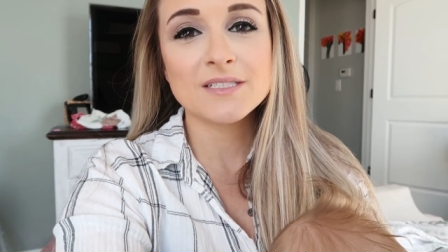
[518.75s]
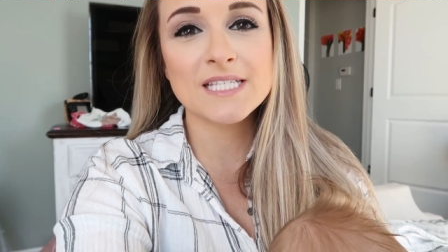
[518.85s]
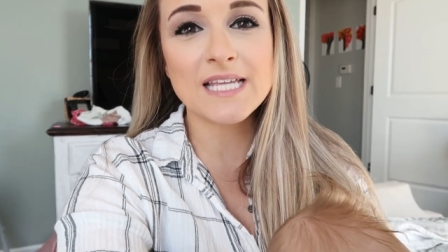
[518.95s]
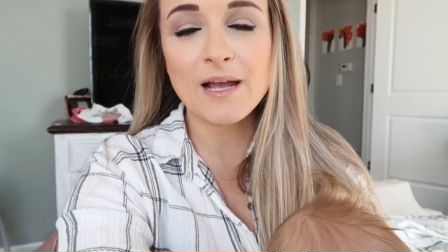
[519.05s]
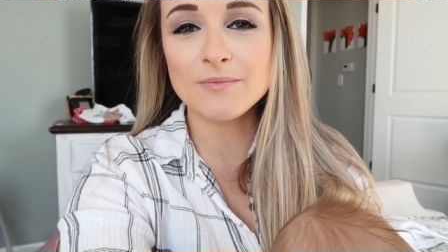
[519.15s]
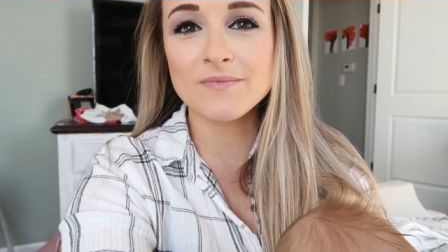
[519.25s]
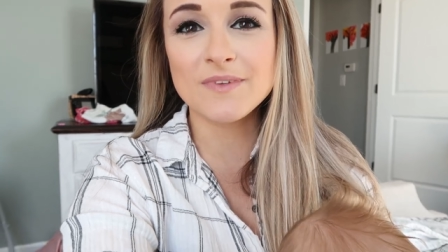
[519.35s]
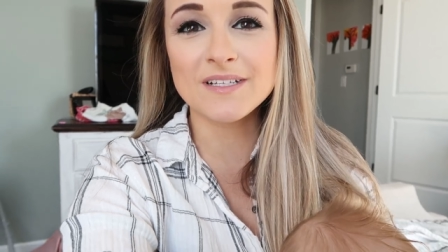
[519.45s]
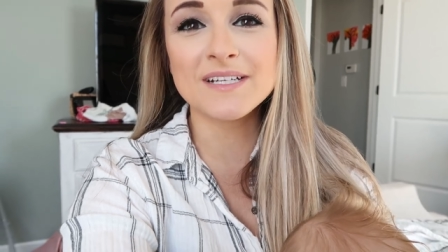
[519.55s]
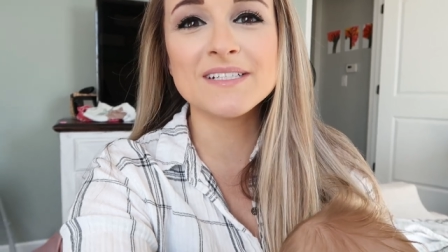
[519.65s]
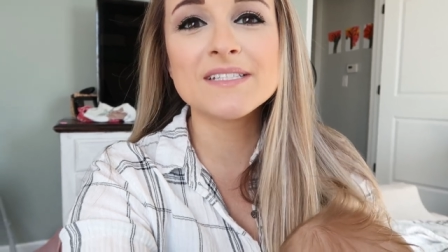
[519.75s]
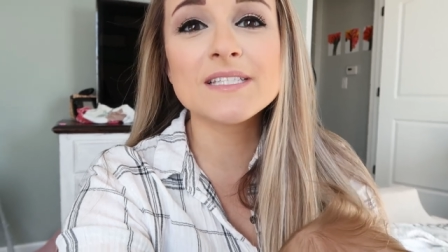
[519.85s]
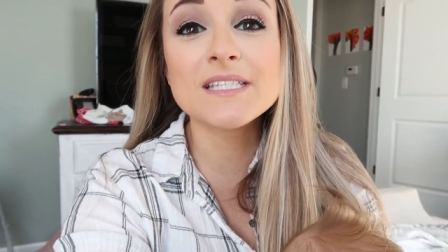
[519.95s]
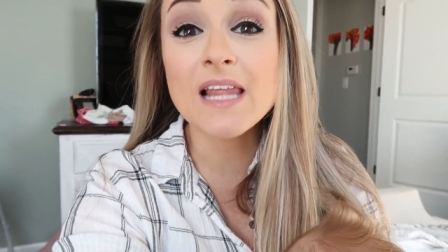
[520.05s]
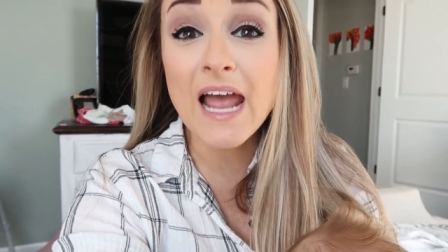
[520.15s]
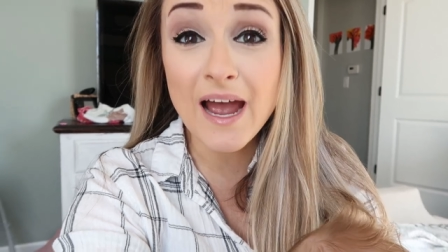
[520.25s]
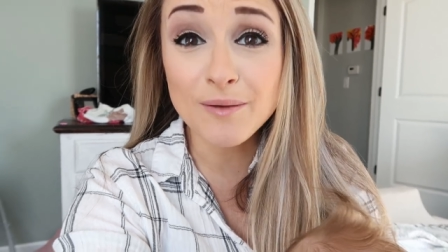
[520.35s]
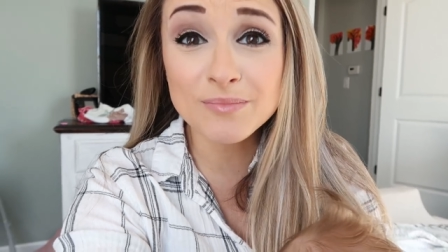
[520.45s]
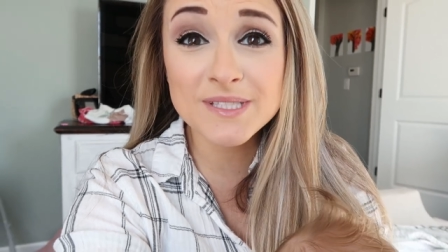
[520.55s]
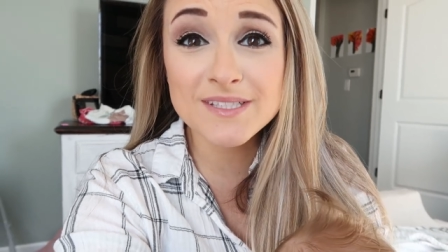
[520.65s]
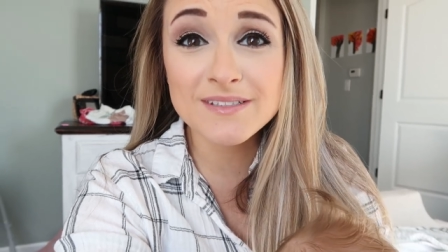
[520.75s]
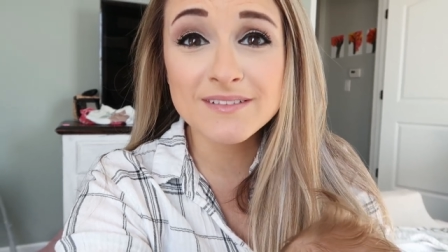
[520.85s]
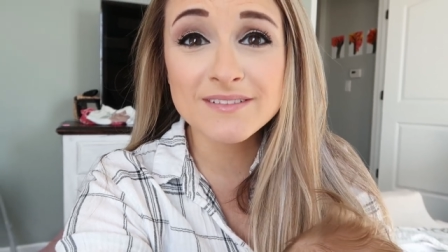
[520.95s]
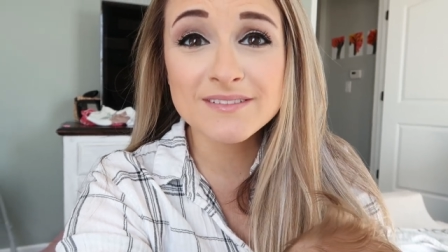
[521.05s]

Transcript: slap, slaps.